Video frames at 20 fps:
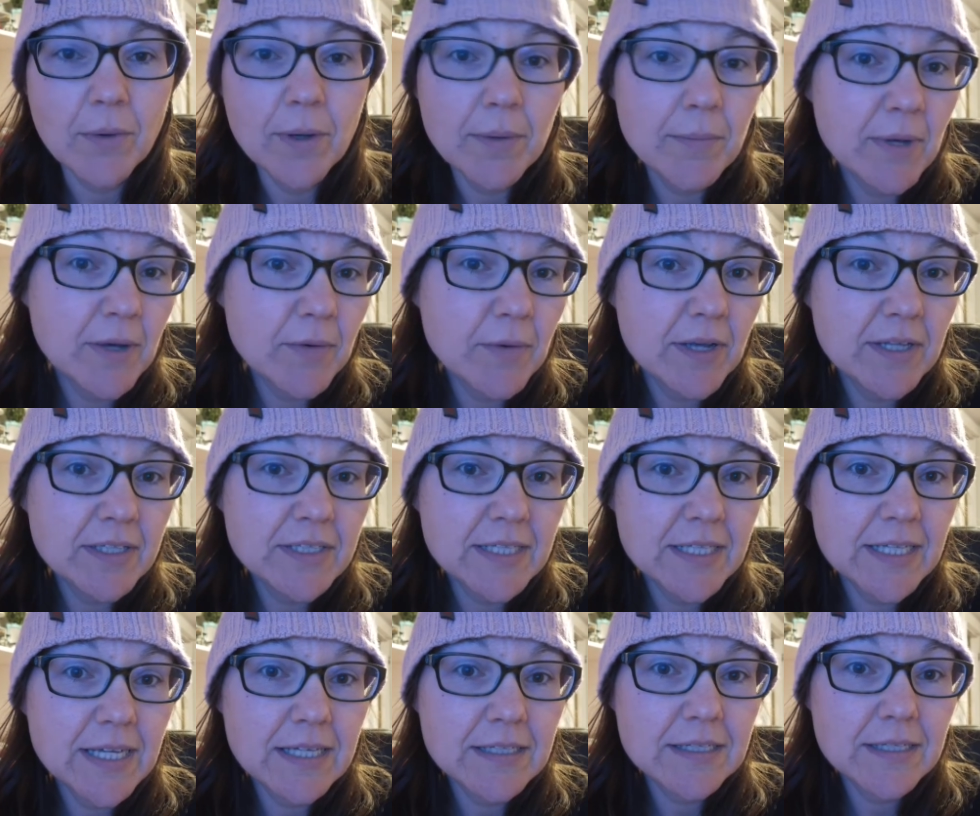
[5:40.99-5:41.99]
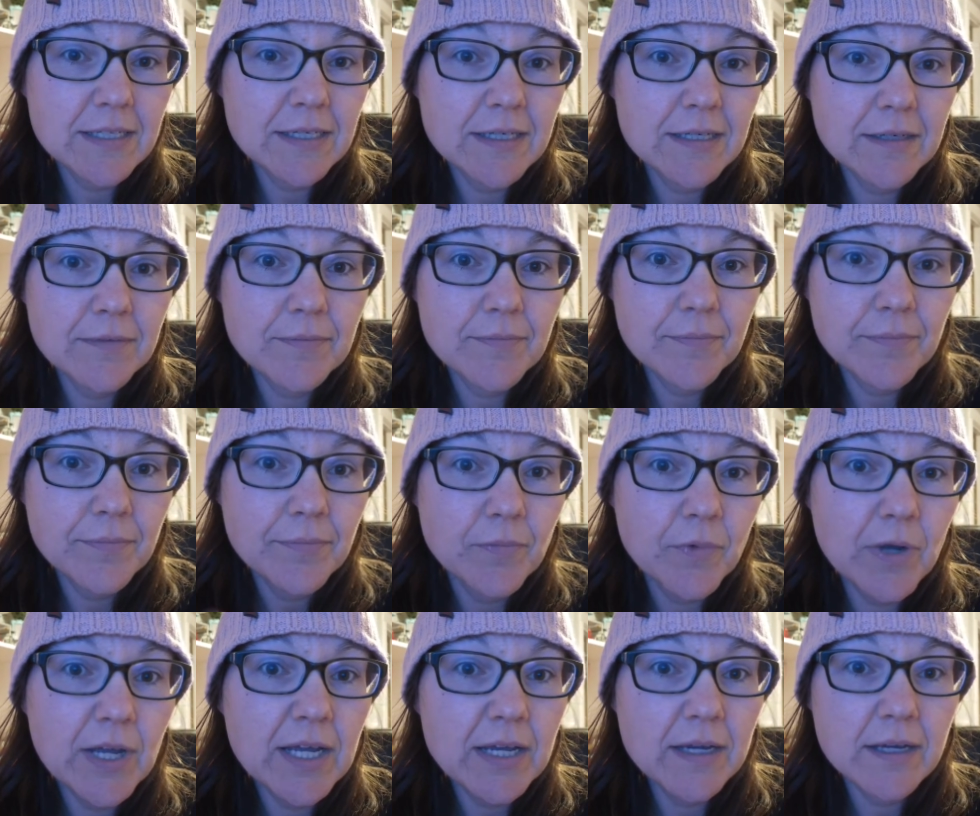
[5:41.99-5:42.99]
It might wait until the end of the
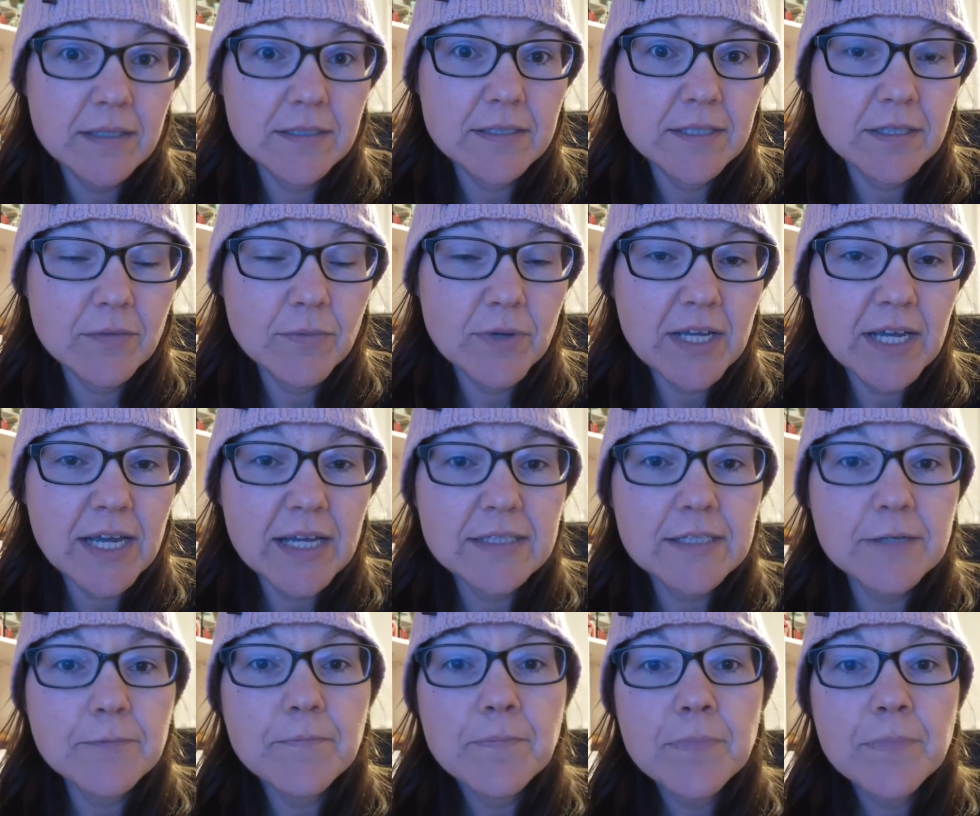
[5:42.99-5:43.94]
week, into the weekend.